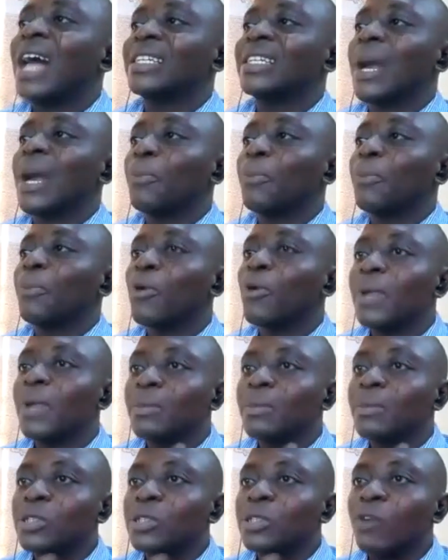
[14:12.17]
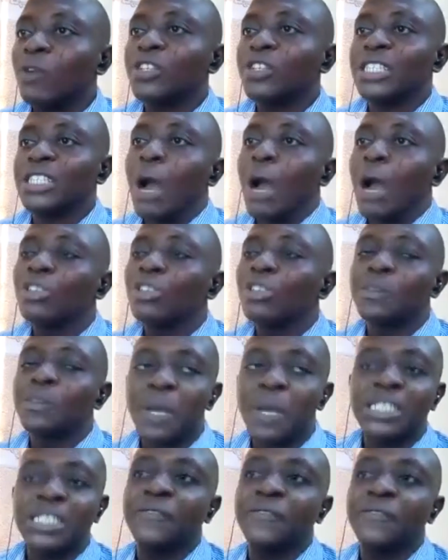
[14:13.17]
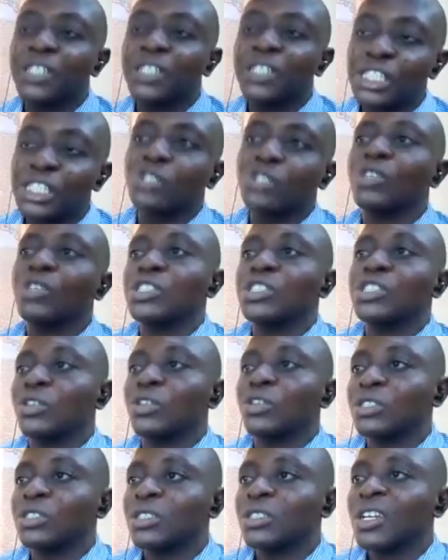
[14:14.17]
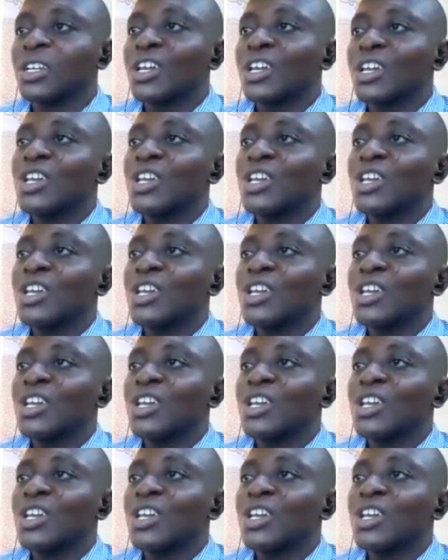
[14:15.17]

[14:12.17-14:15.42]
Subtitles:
and their problem solving in their own specific situations.